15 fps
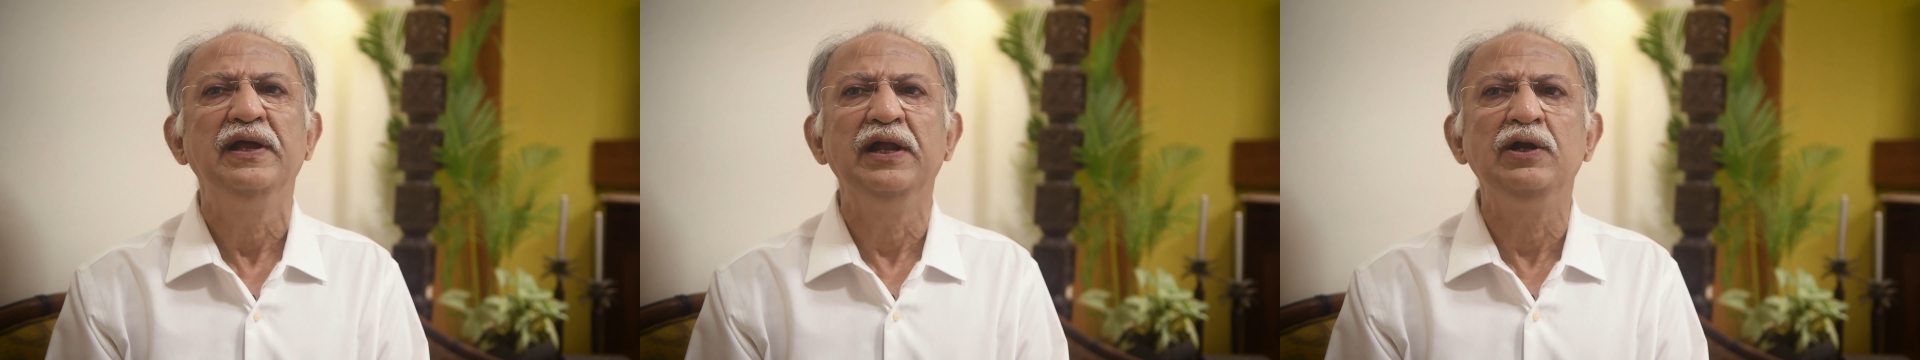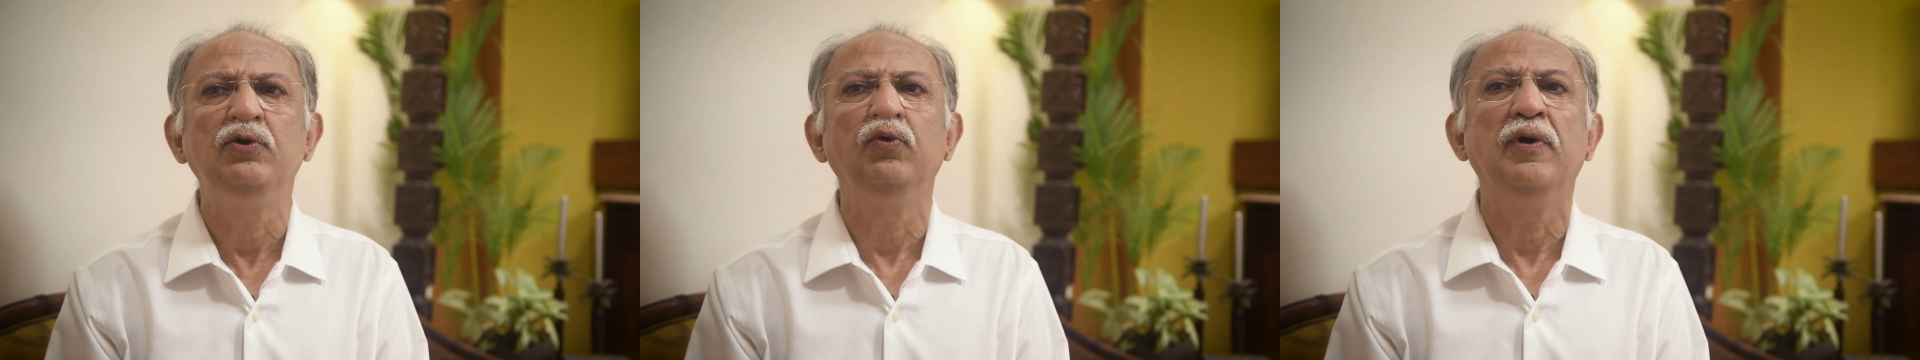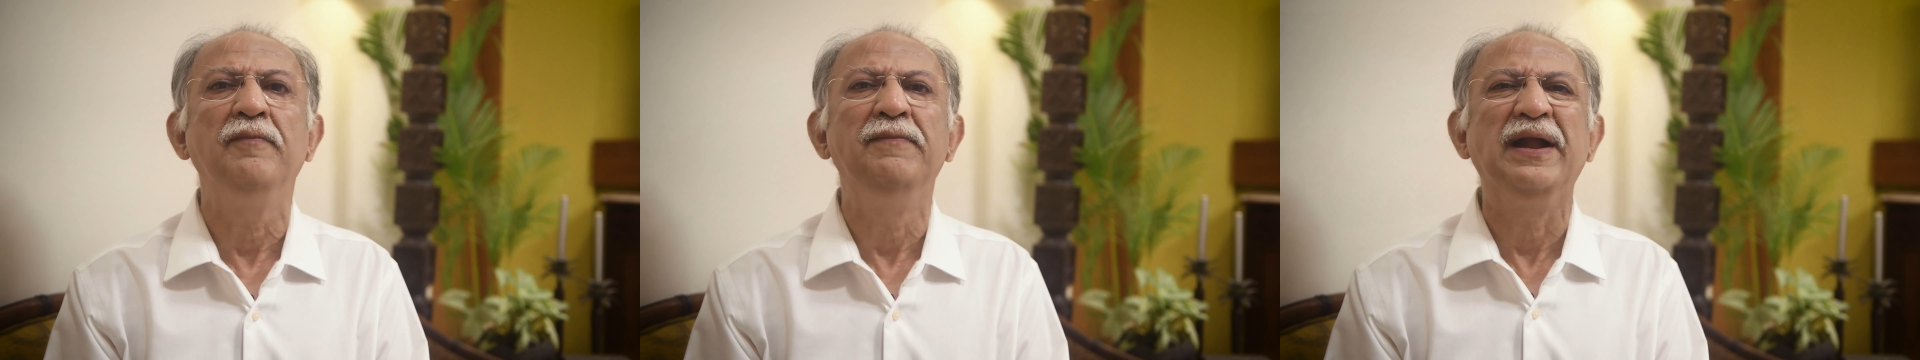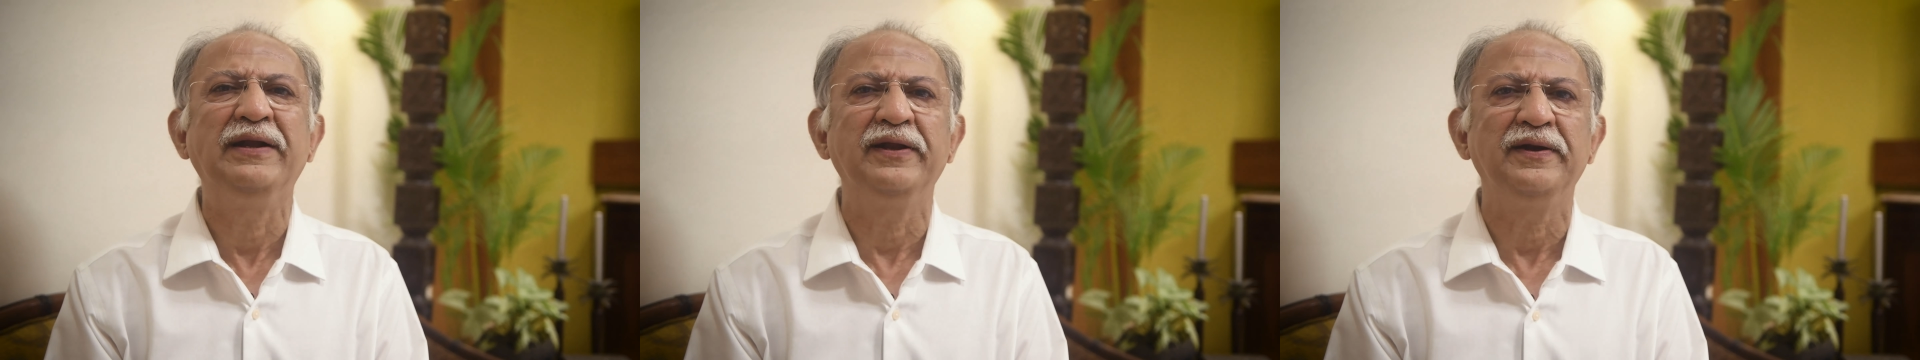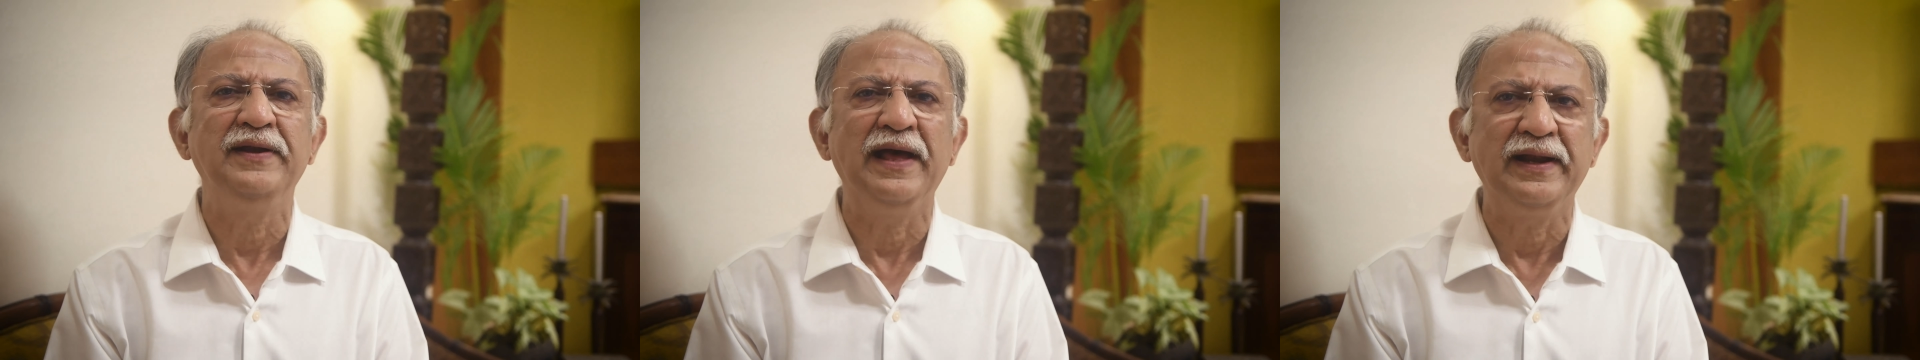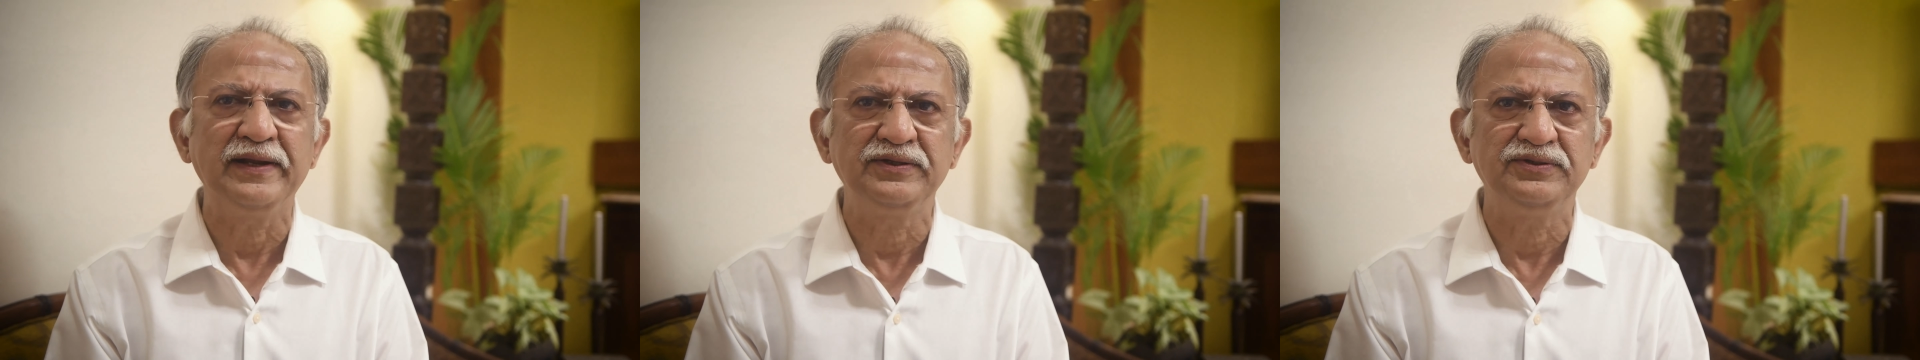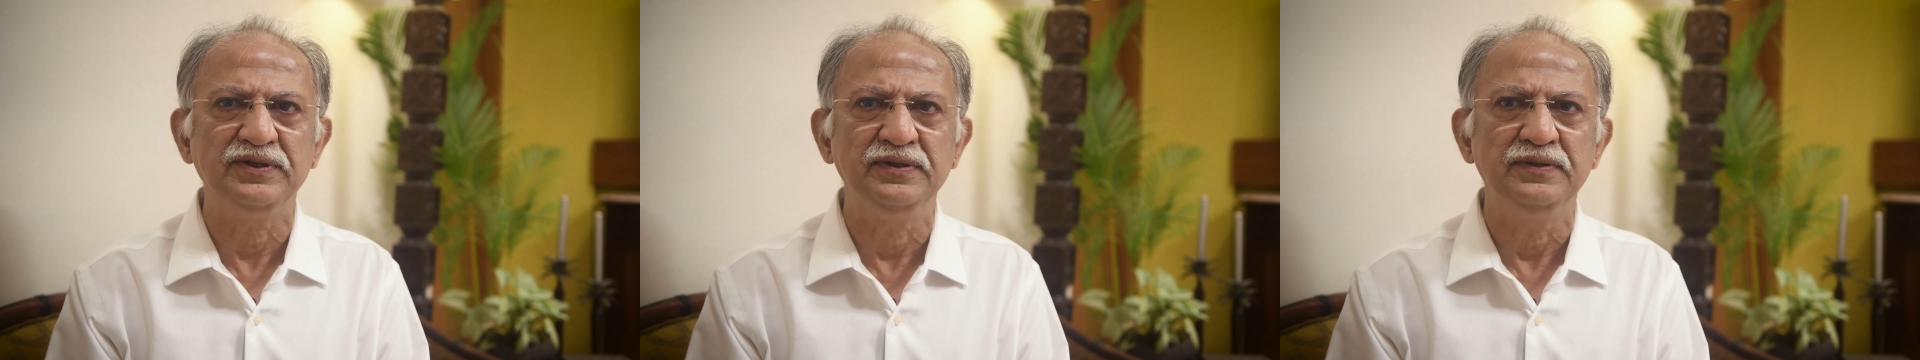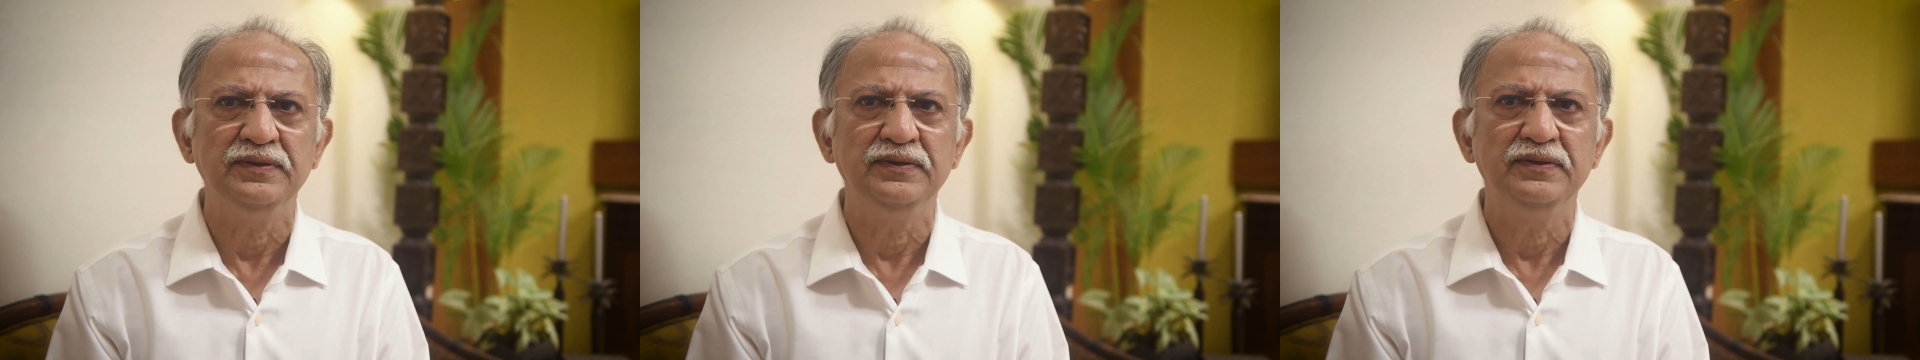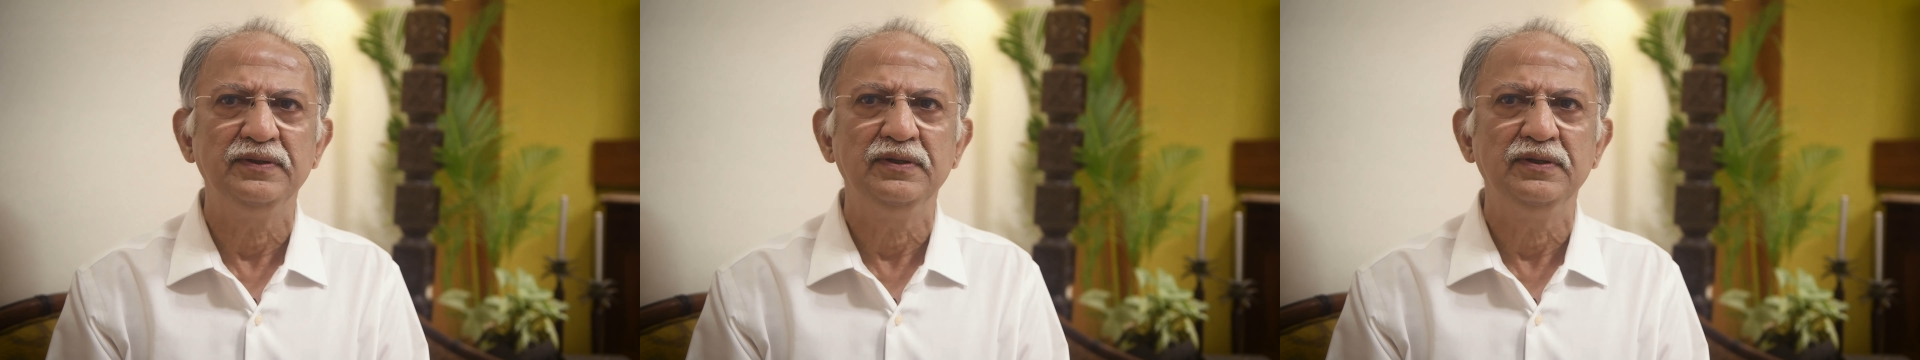into a better direction.